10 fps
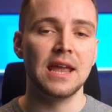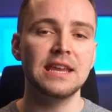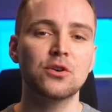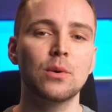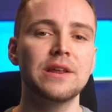
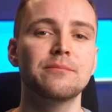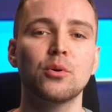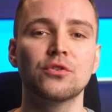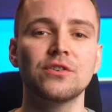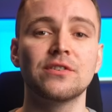Equally
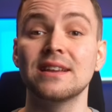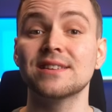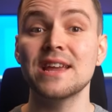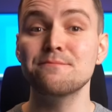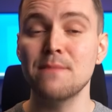important is
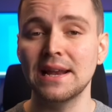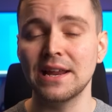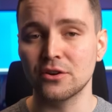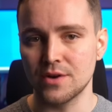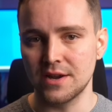a
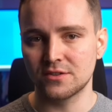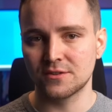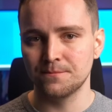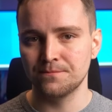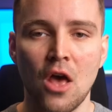mailing address.